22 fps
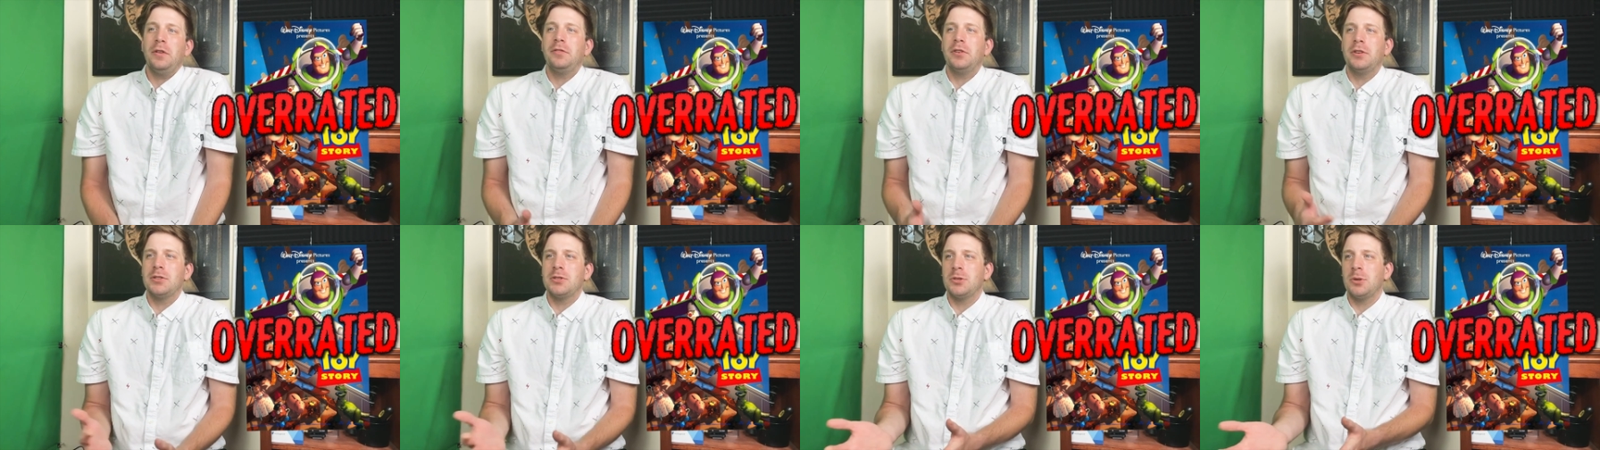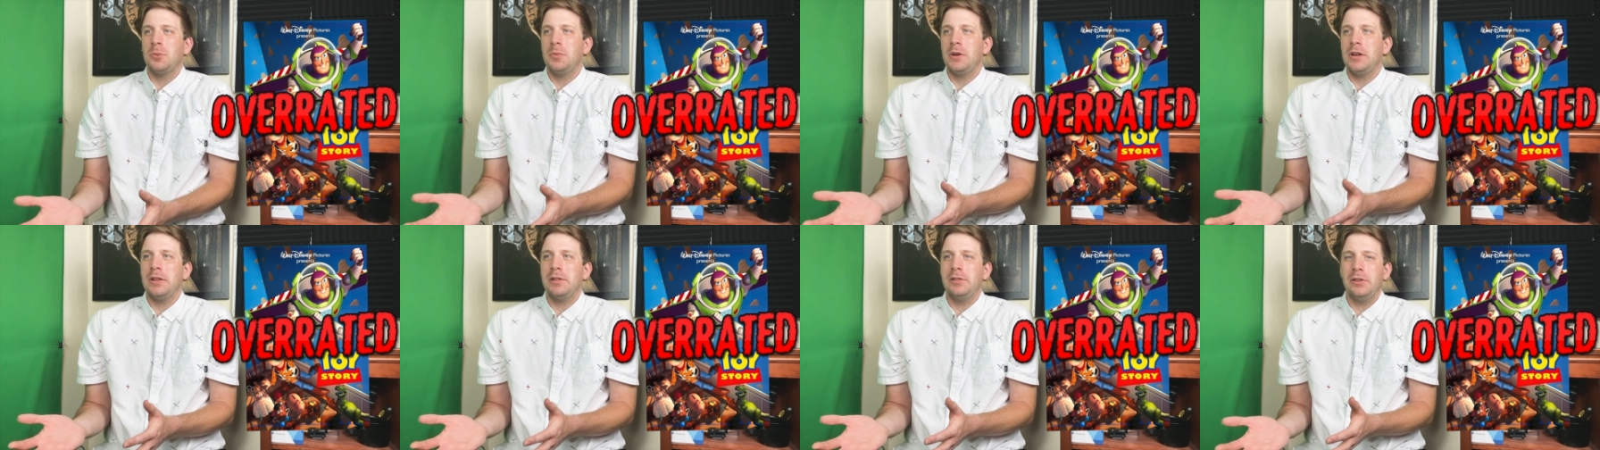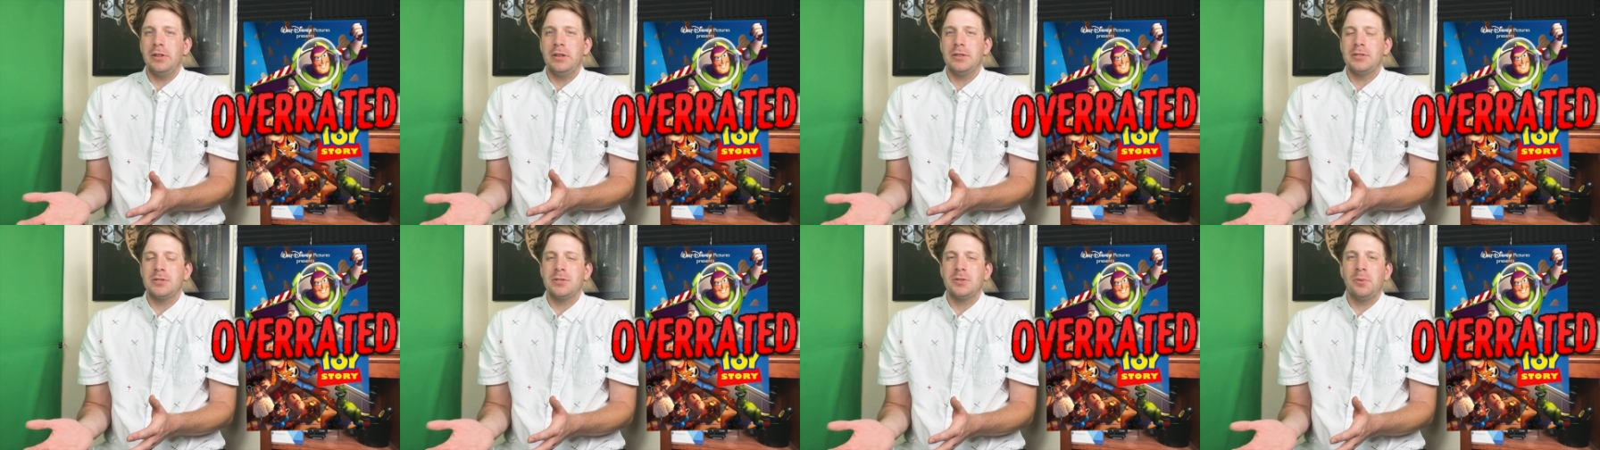done so many
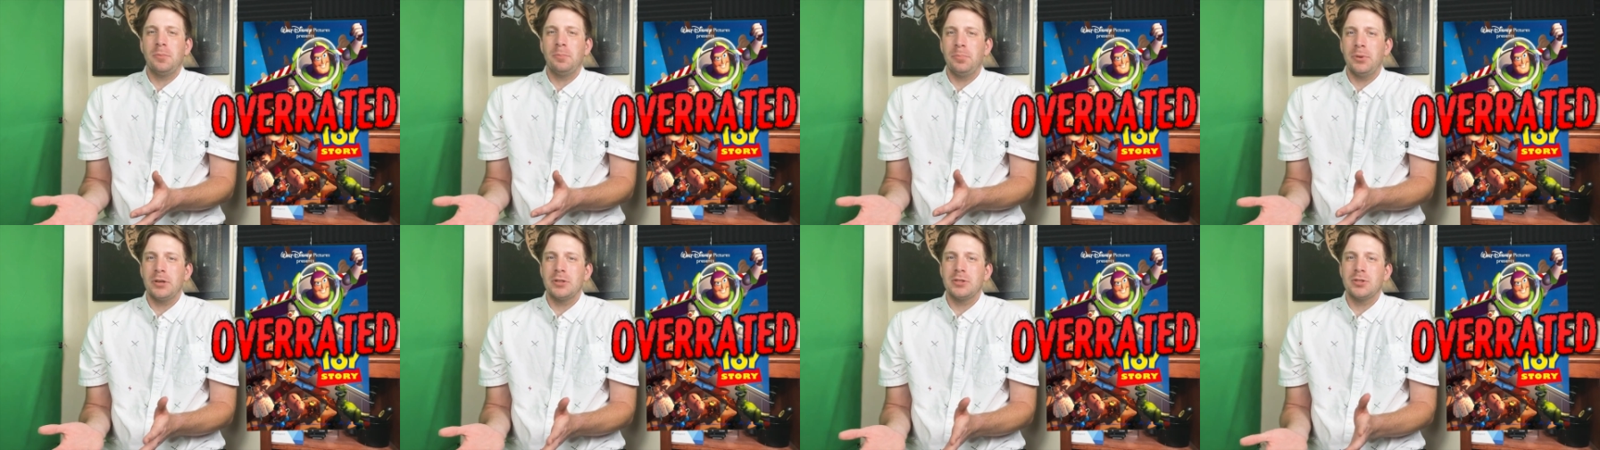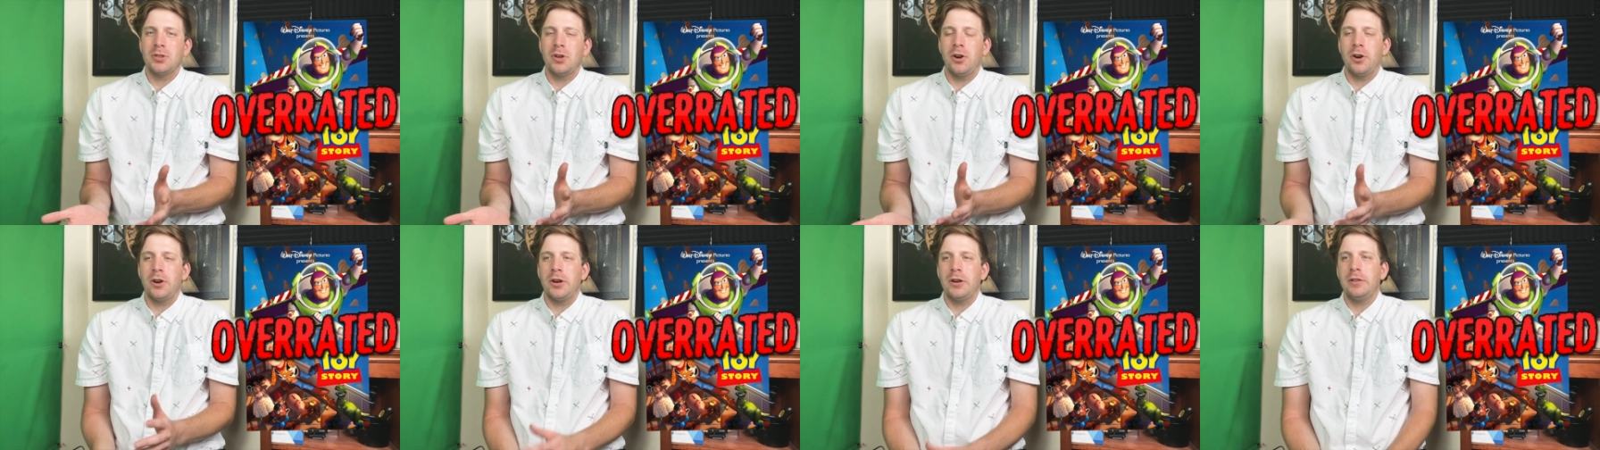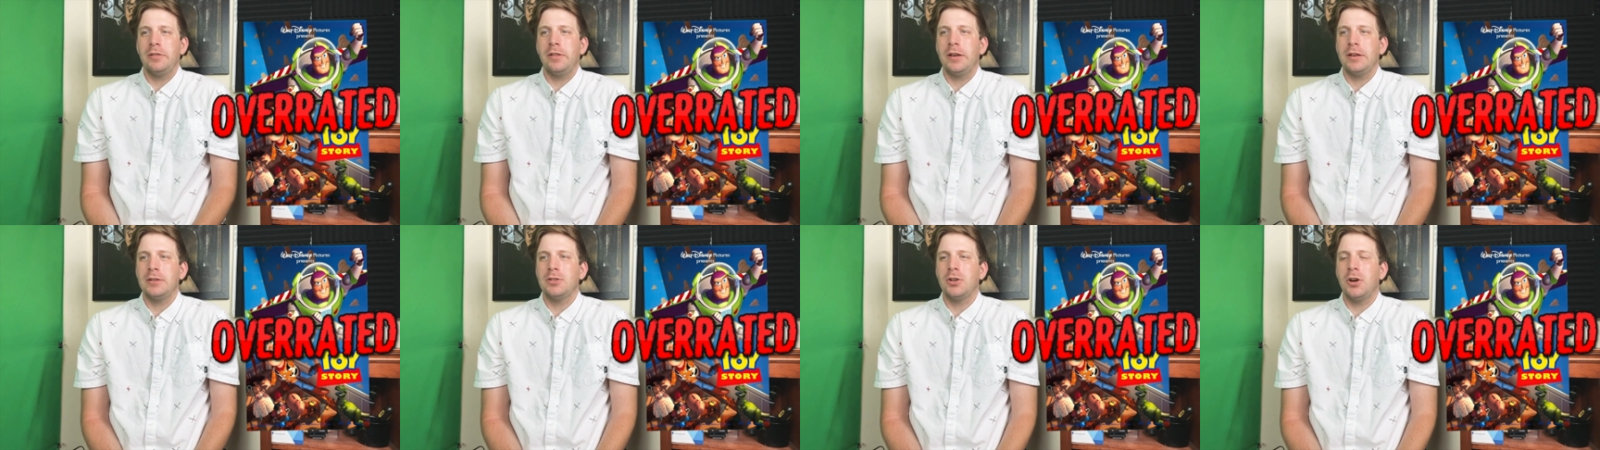lists on Pixar and
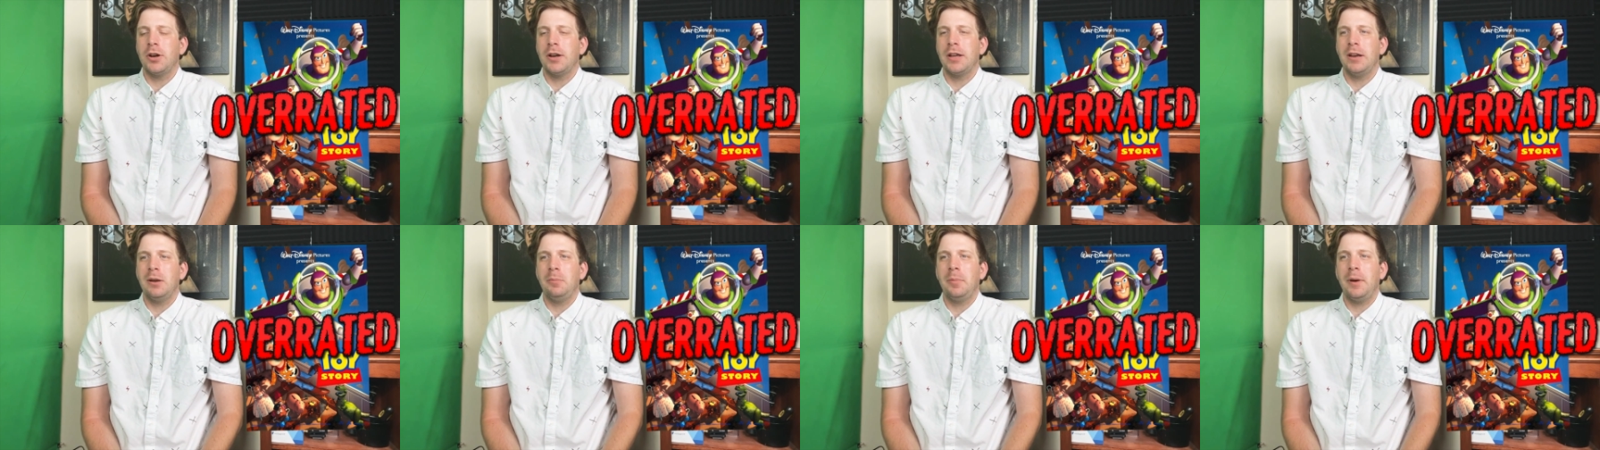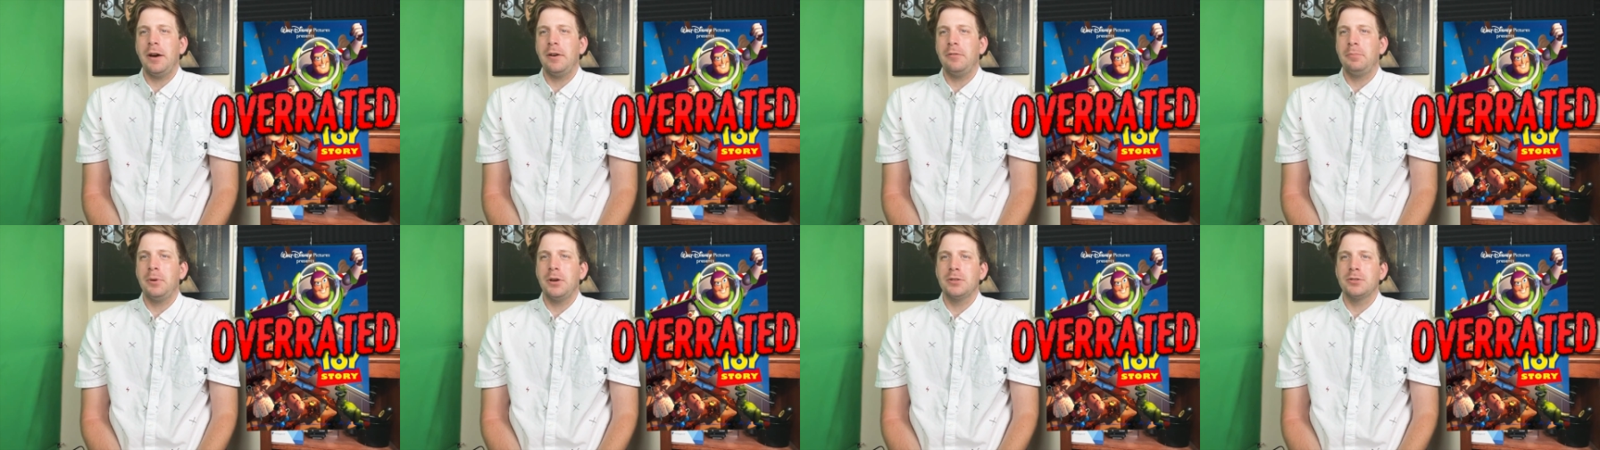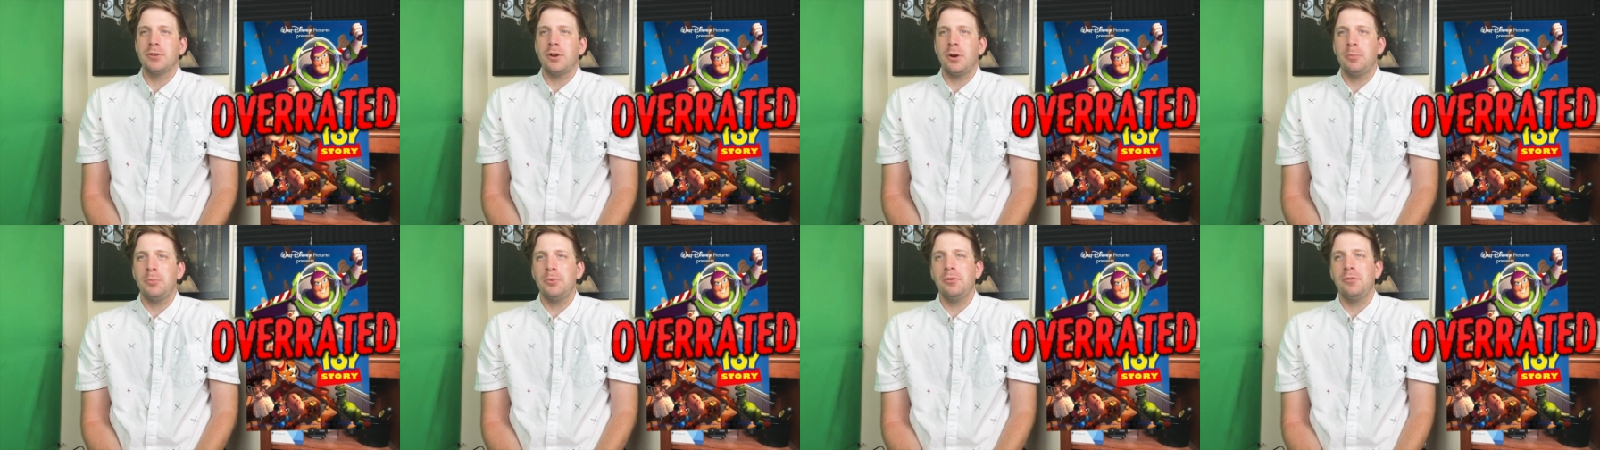like talking about
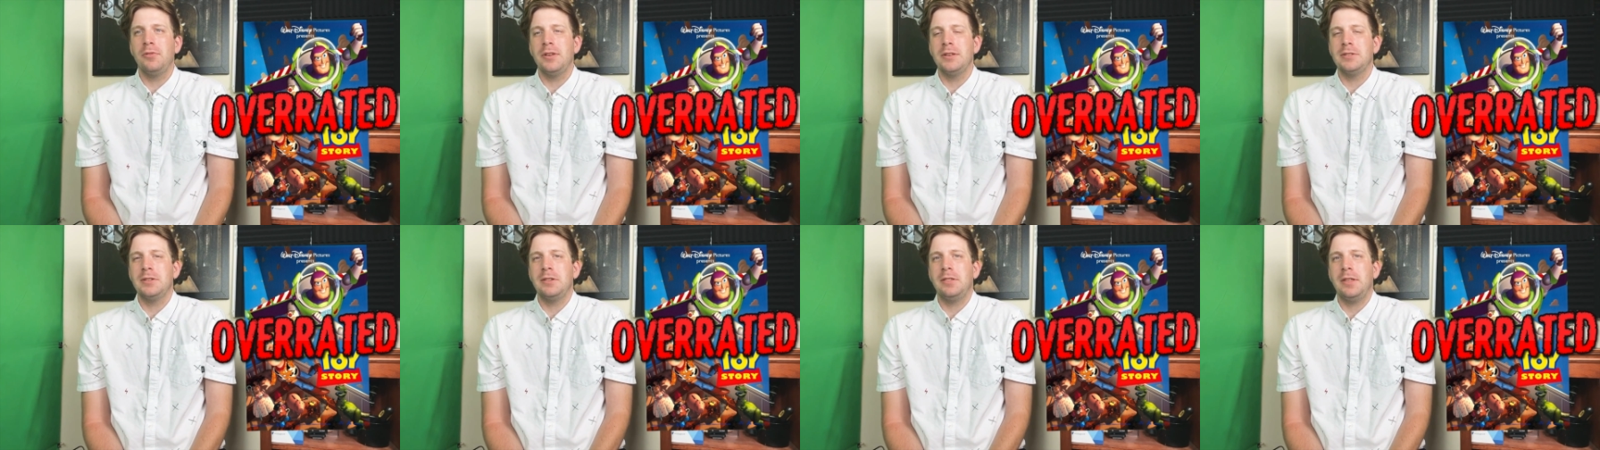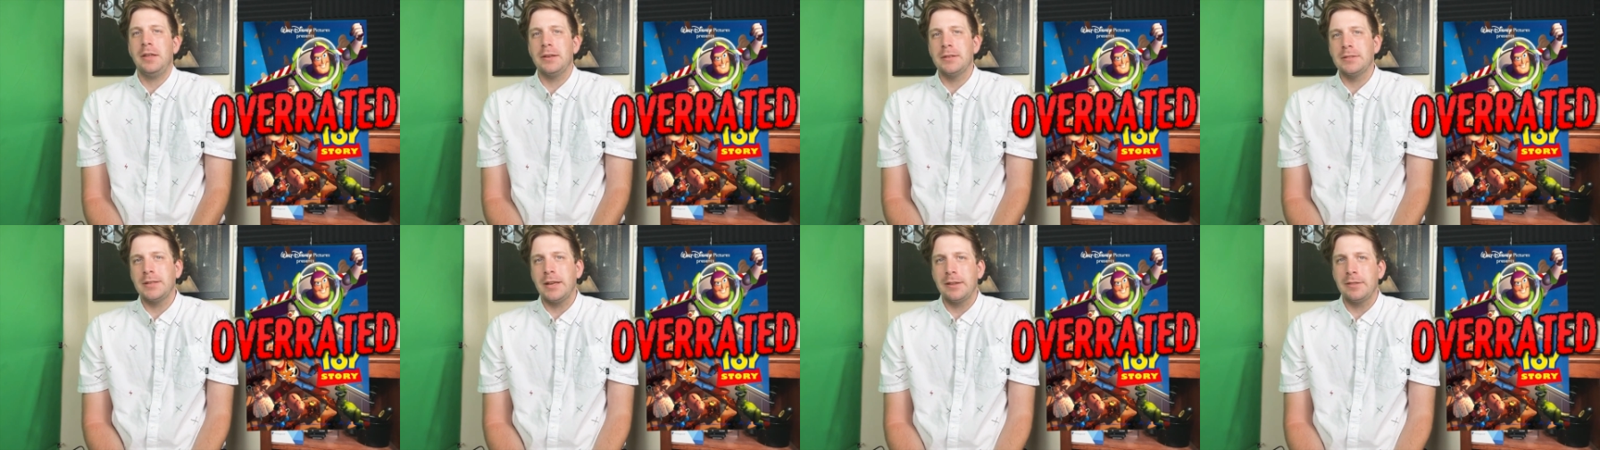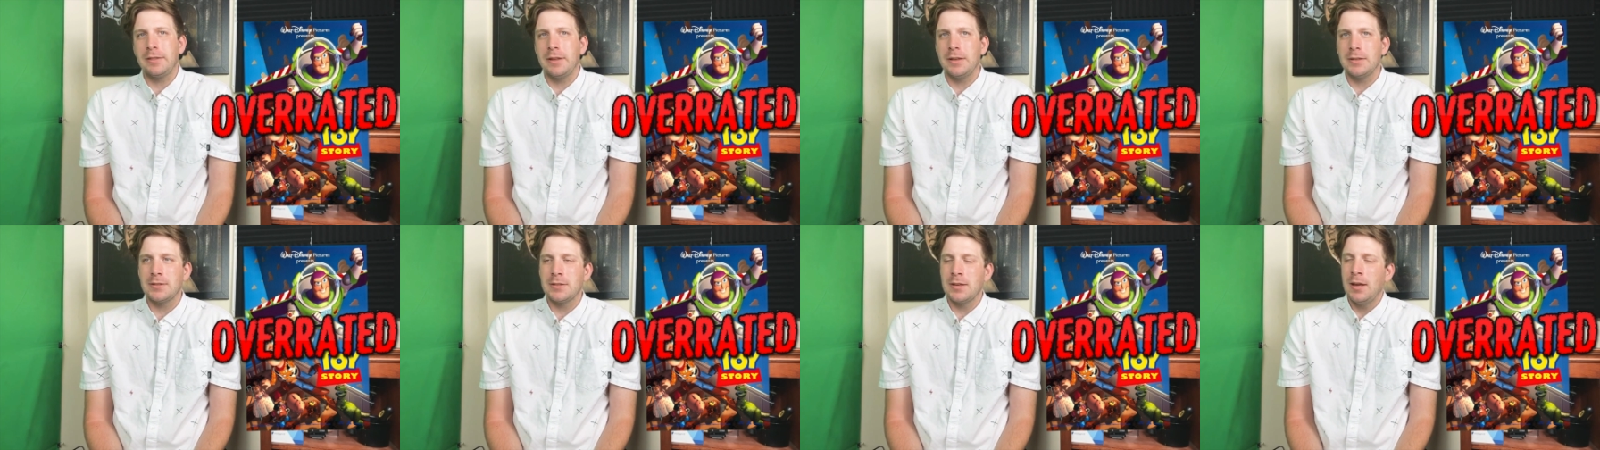Pixar movies and things like
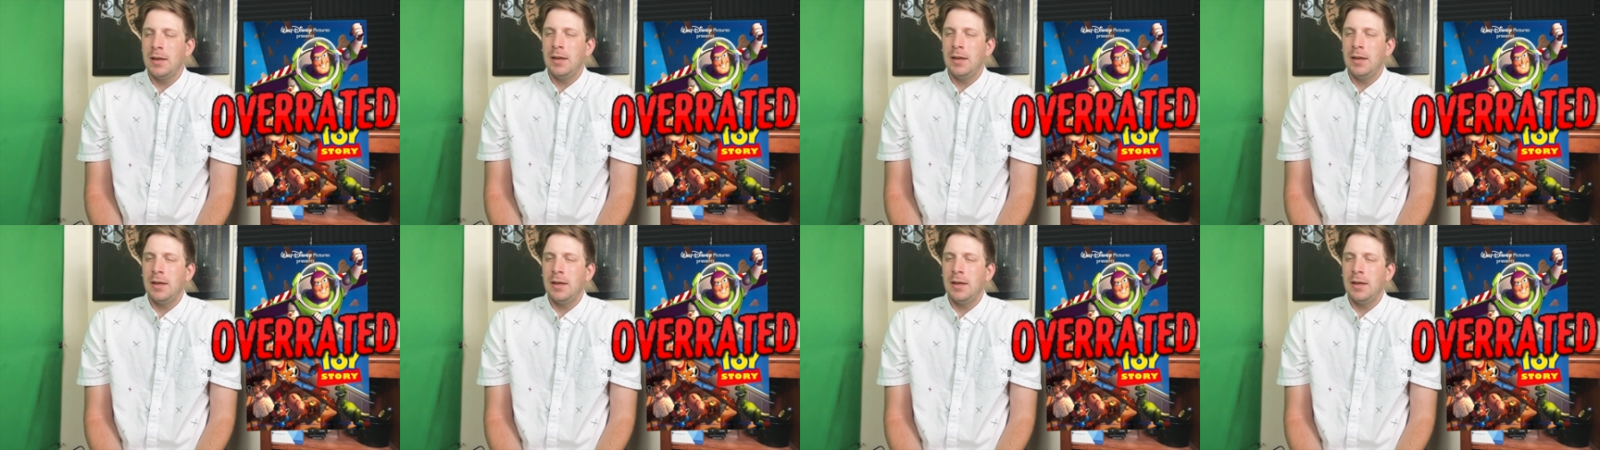this.